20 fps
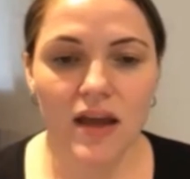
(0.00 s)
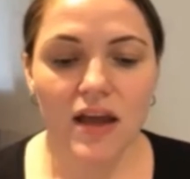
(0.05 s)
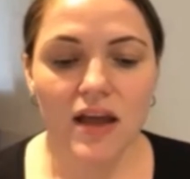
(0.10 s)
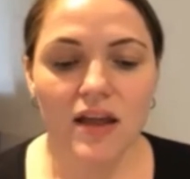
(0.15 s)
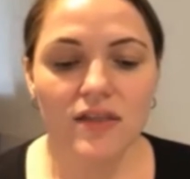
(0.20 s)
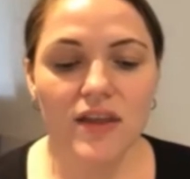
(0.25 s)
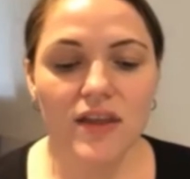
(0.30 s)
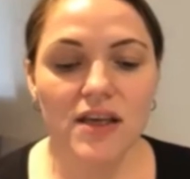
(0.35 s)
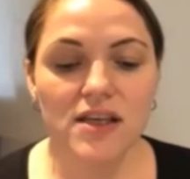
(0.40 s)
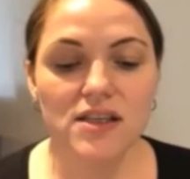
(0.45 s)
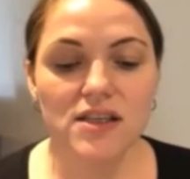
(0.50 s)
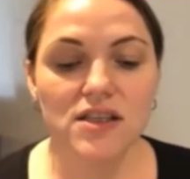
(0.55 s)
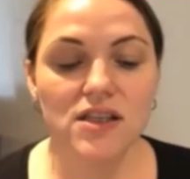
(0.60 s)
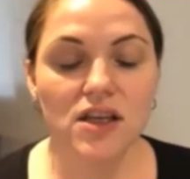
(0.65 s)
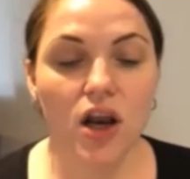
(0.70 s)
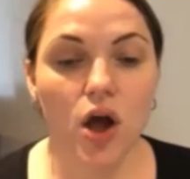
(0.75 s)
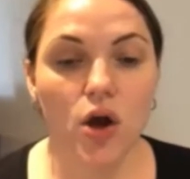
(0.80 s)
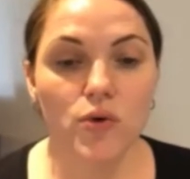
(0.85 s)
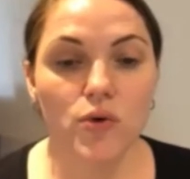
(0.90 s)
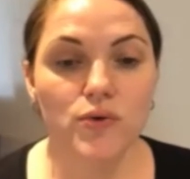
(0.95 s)
This
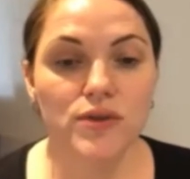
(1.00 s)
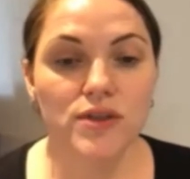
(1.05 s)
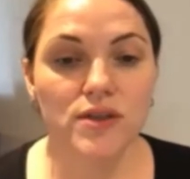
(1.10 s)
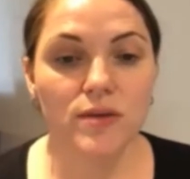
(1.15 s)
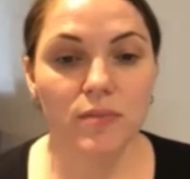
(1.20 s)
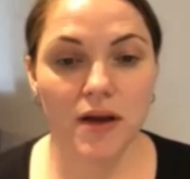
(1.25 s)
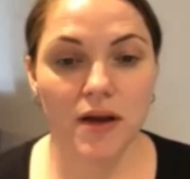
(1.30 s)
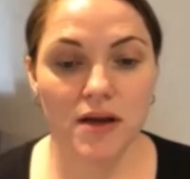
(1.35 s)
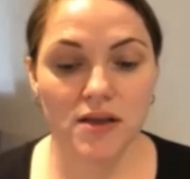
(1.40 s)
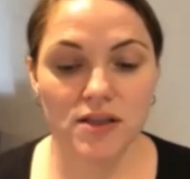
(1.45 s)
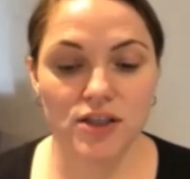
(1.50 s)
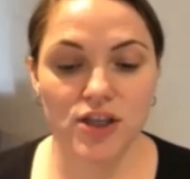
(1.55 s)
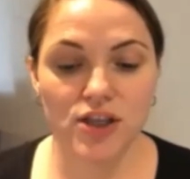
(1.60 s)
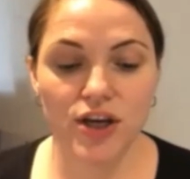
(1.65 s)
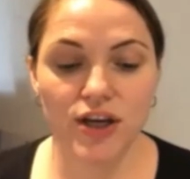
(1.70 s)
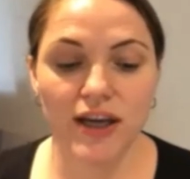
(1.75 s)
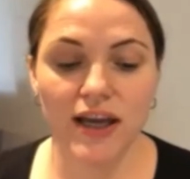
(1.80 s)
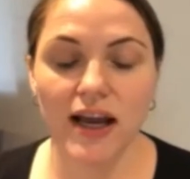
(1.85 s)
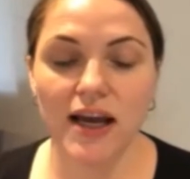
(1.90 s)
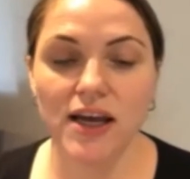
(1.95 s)
slows the blood
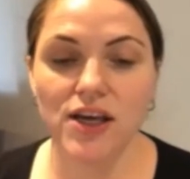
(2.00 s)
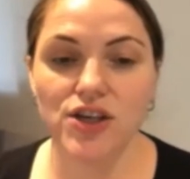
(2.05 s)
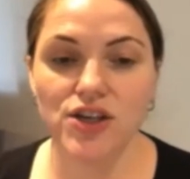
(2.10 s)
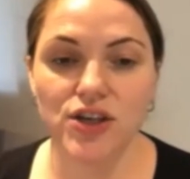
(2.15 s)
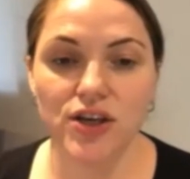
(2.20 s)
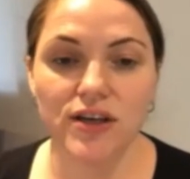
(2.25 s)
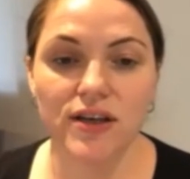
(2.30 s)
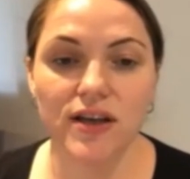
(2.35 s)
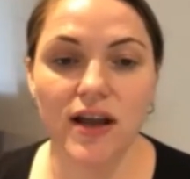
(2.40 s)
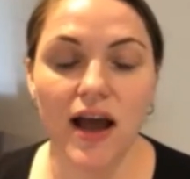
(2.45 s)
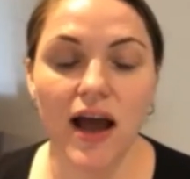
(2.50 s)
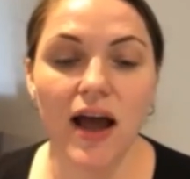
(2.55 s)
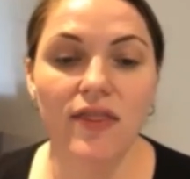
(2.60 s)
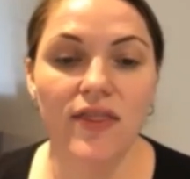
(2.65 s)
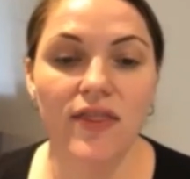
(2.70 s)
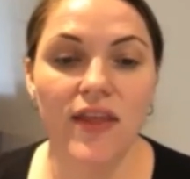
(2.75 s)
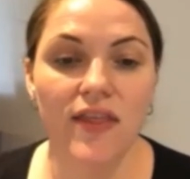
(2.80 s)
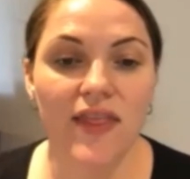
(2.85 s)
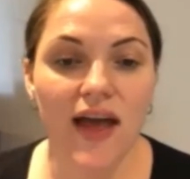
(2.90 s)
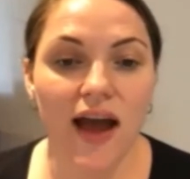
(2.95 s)
circulation
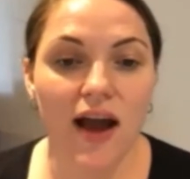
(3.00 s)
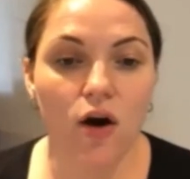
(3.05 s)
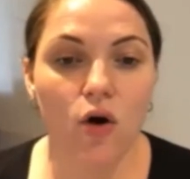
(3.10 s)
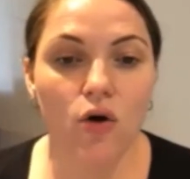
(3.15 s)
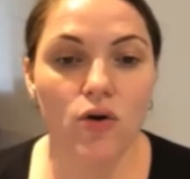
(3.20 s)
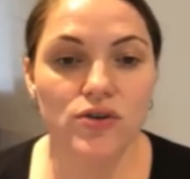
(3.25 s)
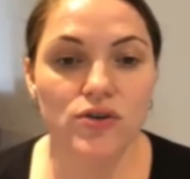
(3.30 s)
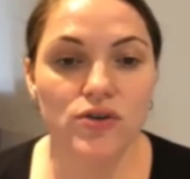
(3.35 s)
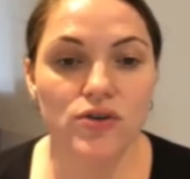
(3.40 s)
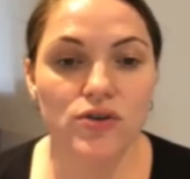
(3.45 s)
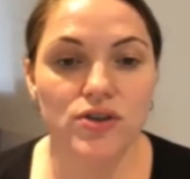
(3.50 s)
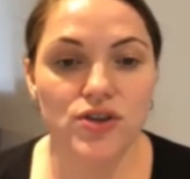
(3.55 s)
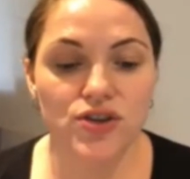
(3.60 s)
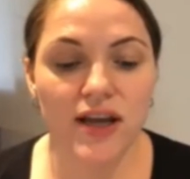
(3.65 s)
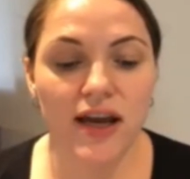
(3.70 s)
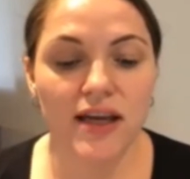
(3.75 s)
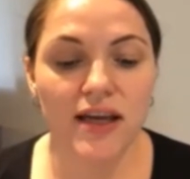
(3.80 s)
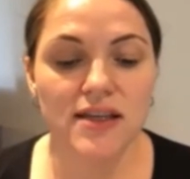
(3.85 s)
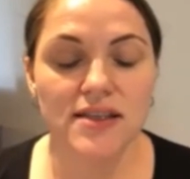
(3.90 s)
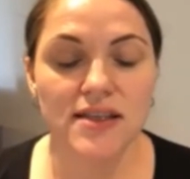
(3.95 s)
and then that
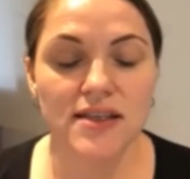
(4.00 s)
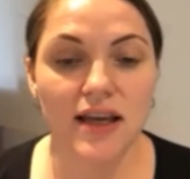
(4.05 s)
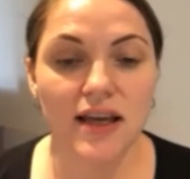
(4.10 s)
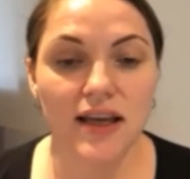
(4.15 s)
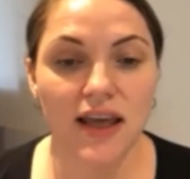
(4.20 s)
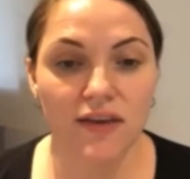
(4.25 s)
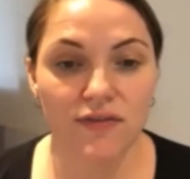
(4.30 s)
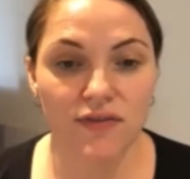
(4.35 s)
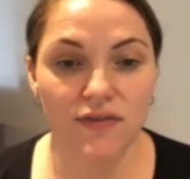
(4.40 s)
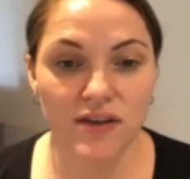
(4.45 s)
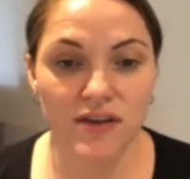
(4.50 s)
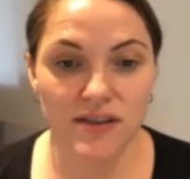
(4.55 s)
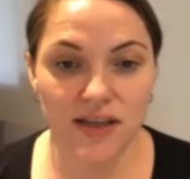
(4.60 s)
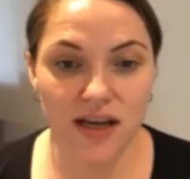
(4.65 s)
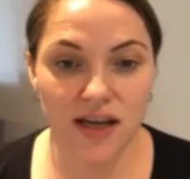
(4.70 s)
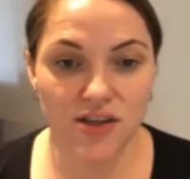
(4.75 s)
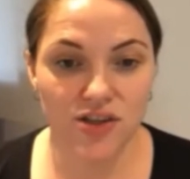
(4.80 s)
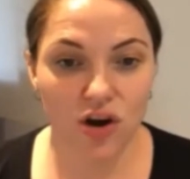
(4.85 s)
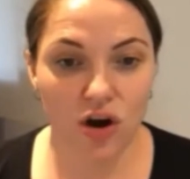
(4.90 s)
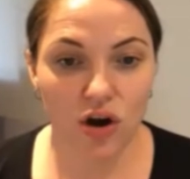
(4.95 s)
oxygenates, giving us
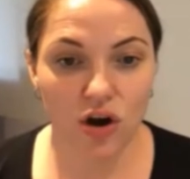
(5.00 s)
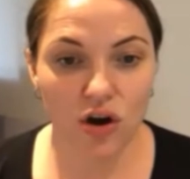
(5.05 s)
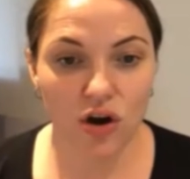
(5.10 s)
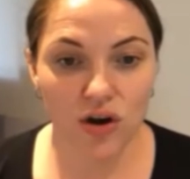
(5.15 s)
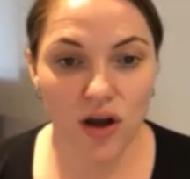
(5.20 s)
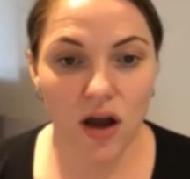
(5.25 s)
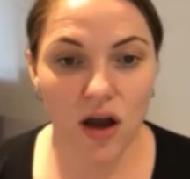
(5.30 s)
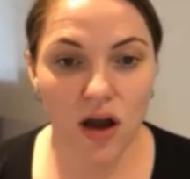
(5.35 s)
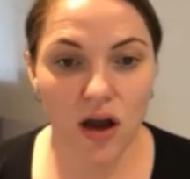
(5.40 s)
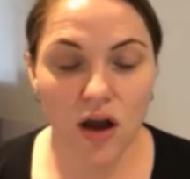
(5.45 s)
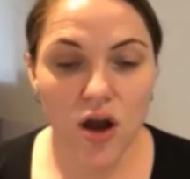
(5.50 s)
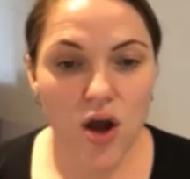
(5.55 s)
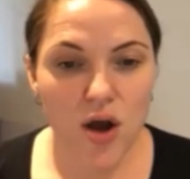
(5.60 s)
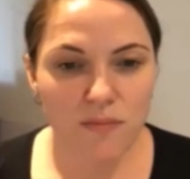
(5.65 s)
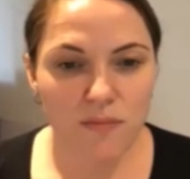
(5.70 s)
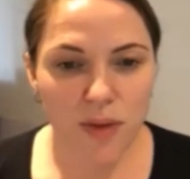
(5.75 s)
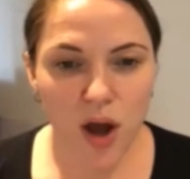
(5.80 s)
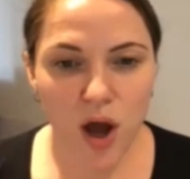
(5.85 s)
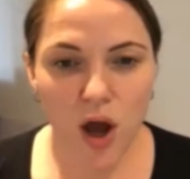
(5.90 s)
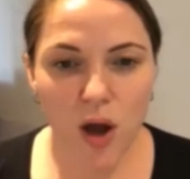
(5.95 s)
that darker
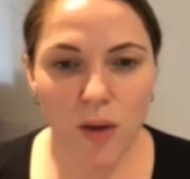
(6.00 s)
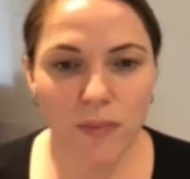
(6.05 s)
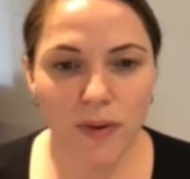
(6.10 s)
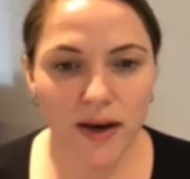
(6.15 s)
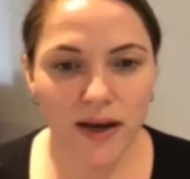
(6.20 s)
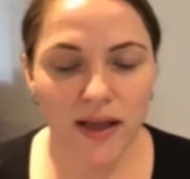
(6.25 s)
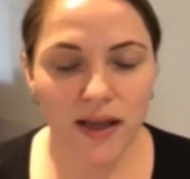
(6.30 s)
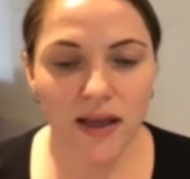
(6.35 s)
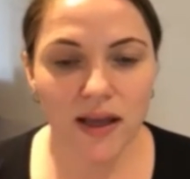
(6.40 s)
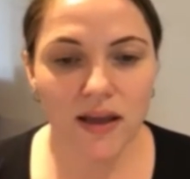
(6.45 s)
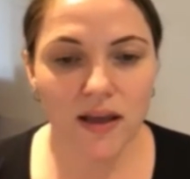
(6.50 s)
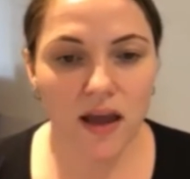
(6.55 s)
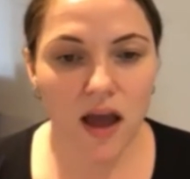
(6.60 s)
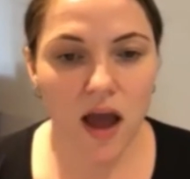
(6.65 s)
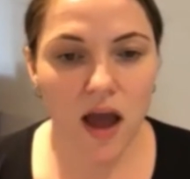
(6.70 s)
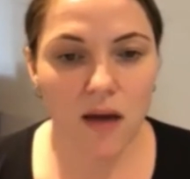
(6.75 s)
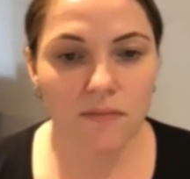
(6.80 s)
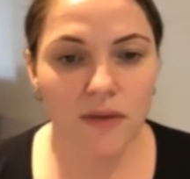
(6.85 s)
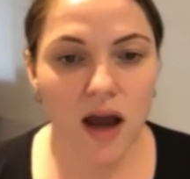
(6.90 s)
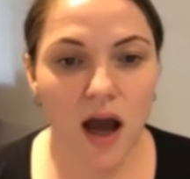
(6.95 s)
purpley
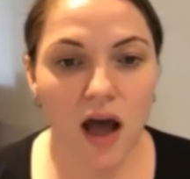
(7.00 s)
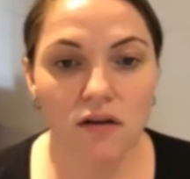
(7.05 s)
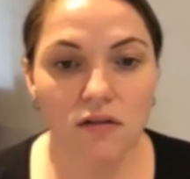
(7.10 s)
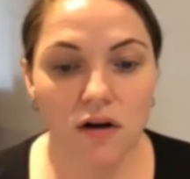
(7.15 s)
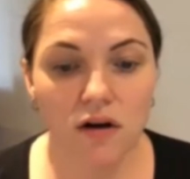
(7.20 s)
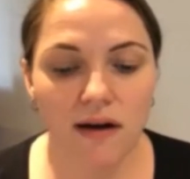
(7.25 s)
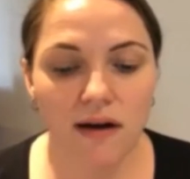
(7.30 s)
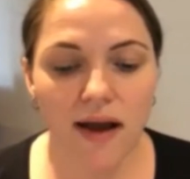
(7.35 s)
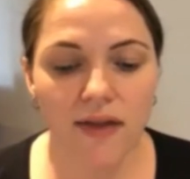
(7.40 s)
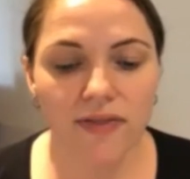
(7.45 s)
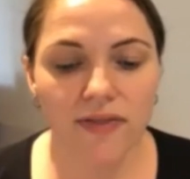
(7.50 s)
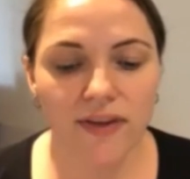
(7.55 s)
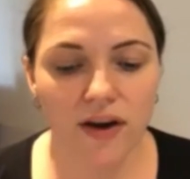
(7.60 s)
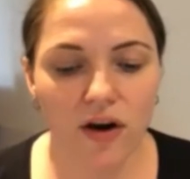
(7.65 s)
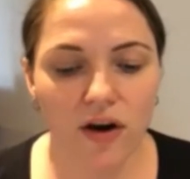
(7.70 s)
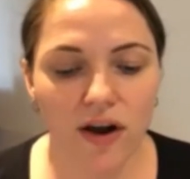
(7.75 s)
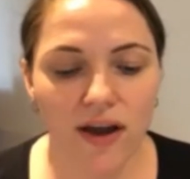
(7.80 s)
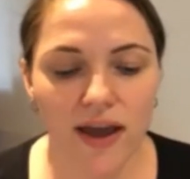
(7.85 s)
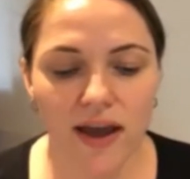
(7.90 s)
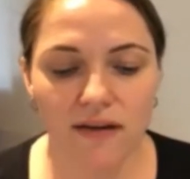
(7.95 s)
colour around the
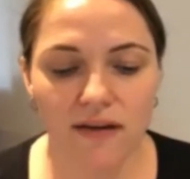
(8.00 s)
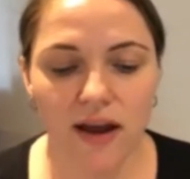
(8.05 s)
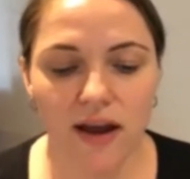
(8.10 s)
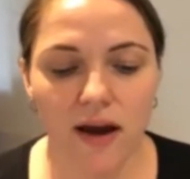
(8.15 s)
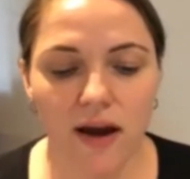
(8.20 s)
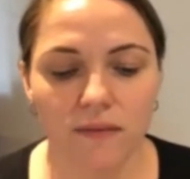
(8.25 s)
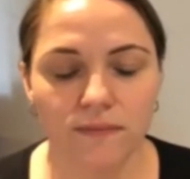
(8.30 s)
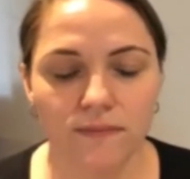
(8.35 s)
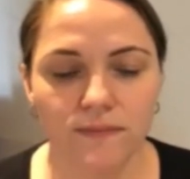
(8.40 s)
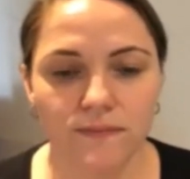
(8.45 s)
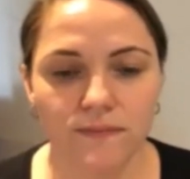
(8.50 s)
eye area.